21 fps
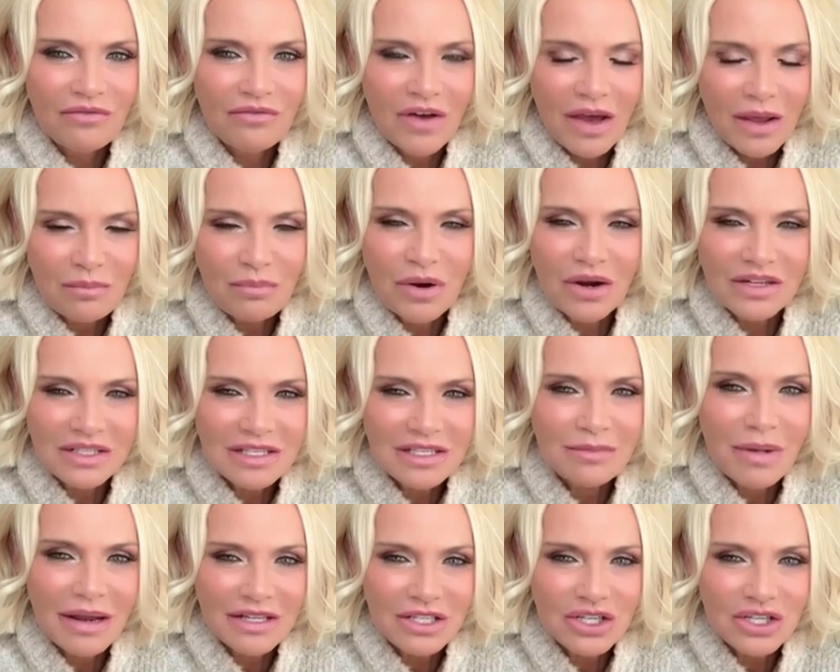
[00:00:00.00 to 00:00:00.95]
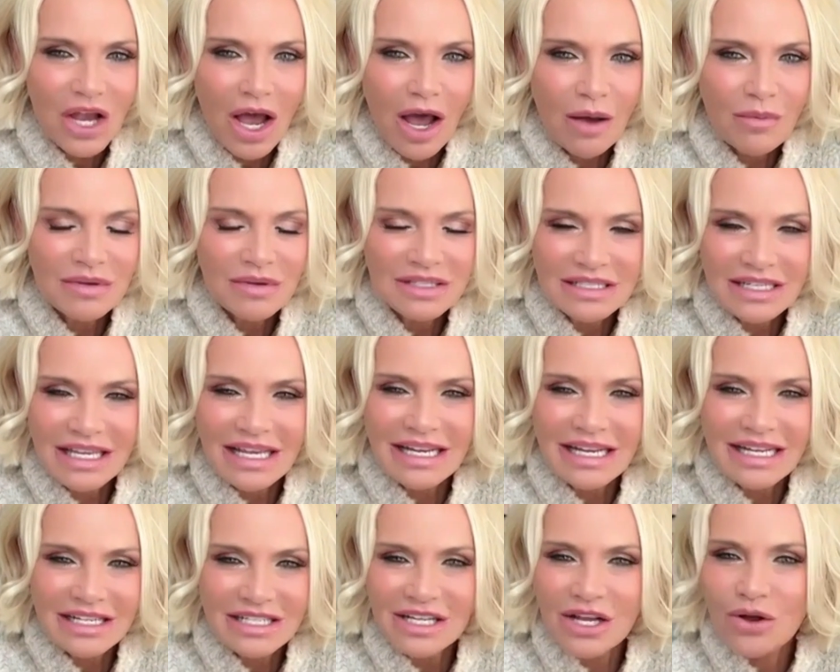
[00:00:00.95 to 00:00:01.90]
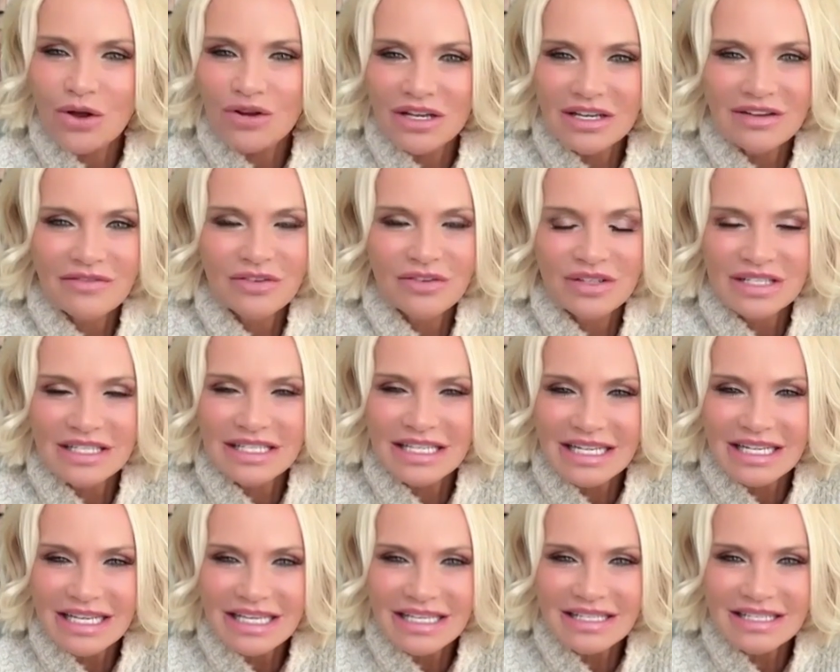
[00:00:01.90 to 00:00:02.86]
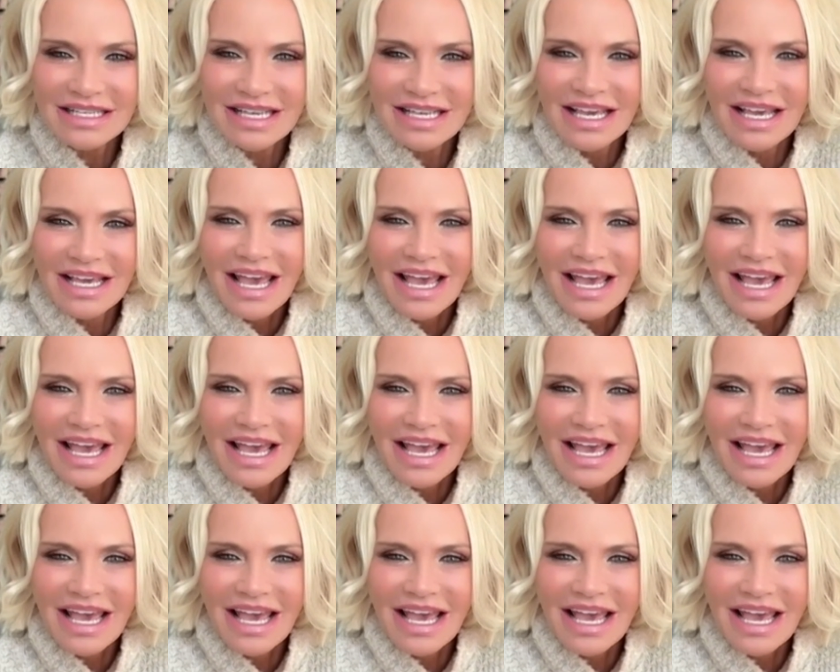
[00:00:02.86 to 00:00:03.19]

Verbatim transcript: fun parts of my job is getting to go to different cities